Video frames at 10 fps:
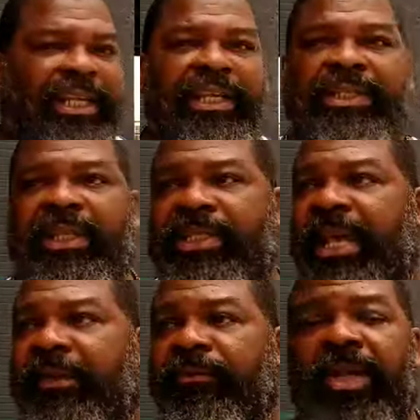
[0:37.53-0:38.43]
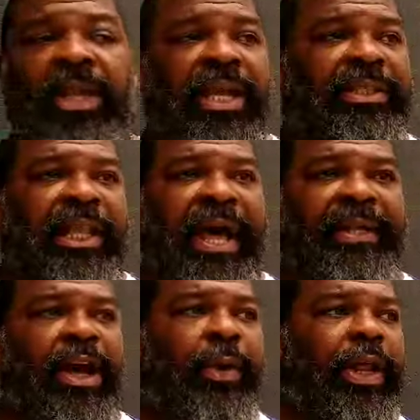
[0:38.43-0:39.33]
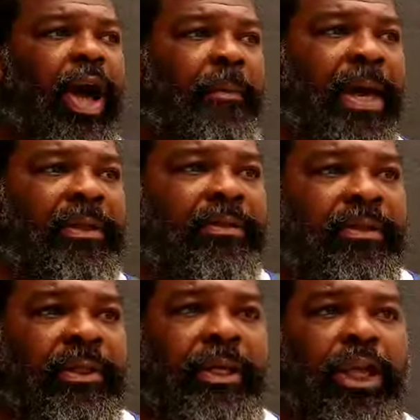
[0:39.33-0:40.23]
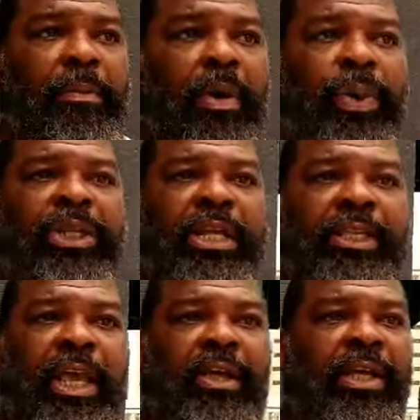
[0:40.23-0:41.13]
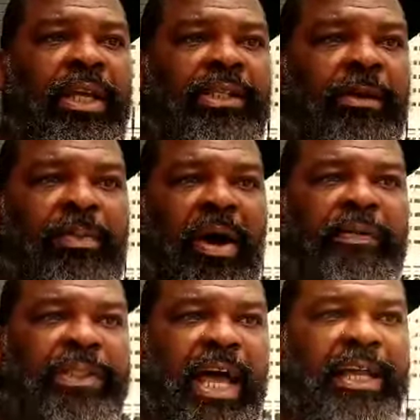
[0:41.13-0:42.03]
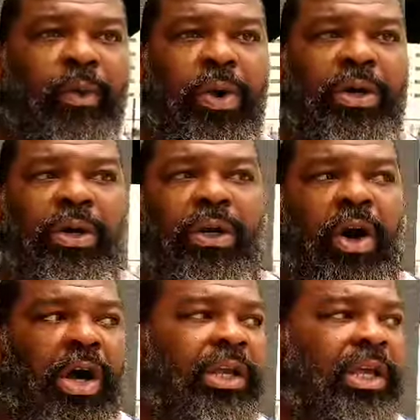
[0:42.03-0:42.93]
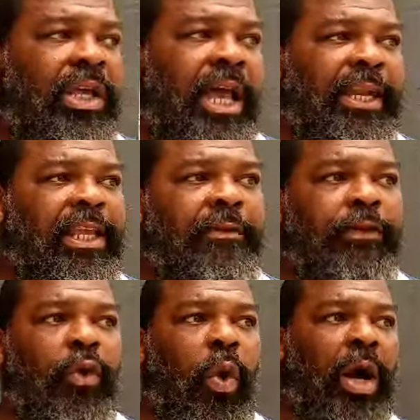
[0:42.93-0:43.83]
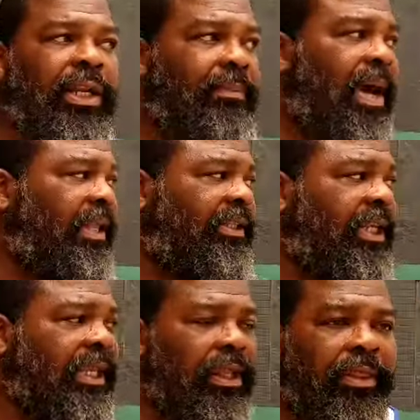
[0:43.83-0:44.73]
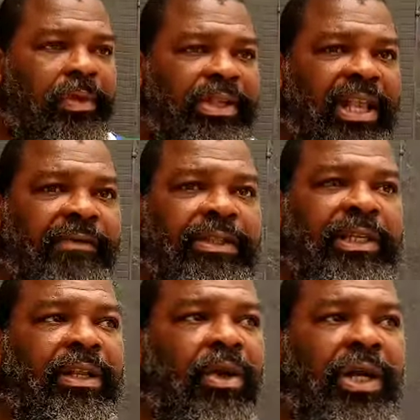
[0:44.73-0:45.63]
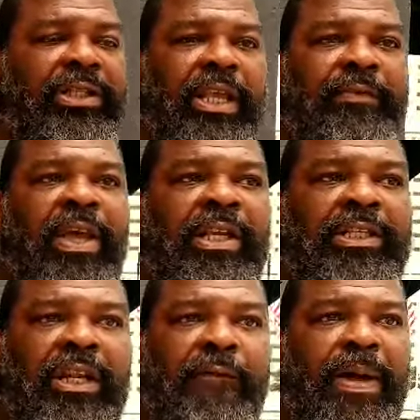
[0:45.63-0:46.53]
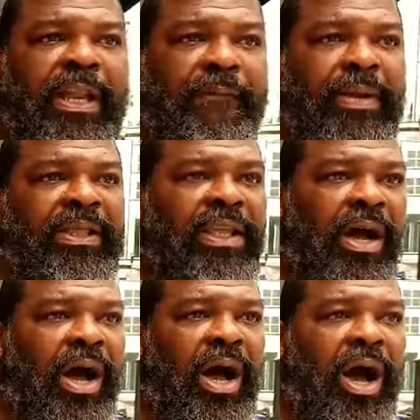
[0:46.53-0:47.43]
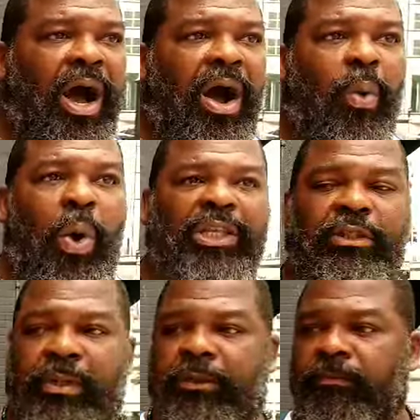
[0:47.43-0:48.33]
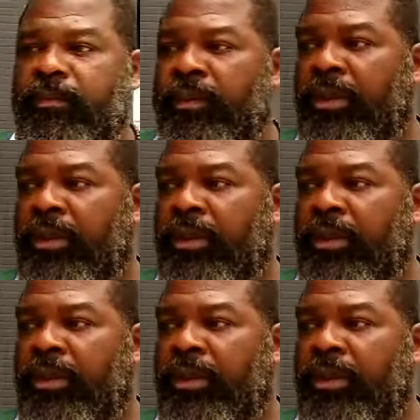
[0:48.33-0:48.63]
needless to say, there's a lot going on, man. You know, but we just here to prophesy the word of the Lord and give you warning, man. Ezekiel 3:17, the Lord said, Son of man, have made thee a watchman,